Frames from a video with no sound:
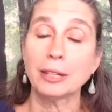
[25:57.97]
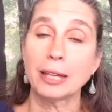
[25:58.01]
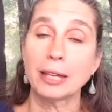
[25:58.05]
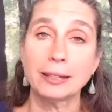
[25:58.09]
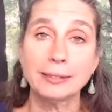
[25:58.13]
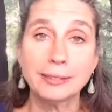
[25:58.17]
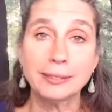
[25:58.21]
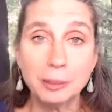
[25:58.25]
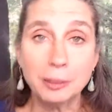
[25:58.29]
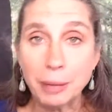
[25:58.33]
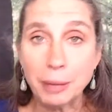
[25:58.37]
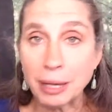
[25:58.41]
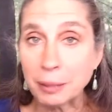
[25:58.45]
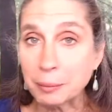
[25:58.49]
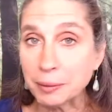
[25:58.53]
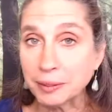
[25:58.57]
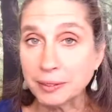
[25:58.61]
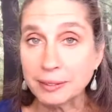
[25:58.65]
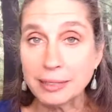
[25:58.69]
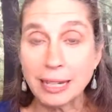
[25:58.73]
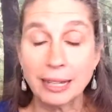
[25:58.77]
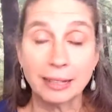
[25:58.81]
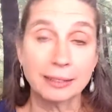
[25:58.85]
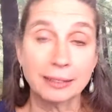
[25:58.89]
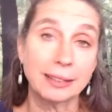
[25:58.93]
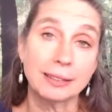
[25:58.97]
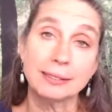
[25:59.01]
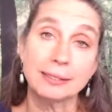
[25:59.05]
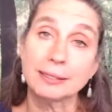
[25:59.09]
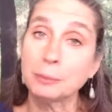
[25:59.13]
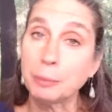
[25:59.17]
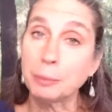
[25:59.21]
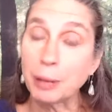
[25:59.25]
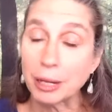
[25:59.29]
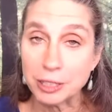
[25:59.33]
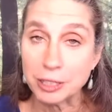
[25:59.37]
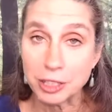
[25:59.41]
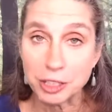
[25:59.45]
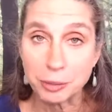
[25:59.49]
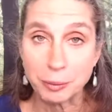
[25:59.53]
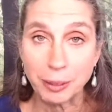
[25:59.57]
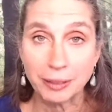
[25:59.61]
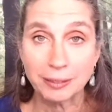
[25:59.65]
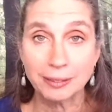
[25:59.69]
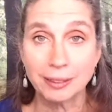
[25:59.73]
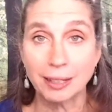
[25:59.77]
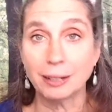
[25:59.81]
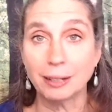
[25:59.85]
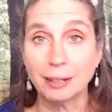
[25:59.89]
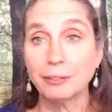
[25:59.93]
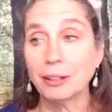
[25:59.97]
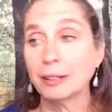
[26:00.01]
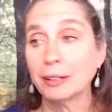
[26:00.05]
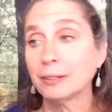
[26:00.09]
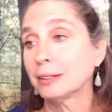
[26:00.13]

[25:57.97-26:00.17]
I still make mistakes. I still punish myself.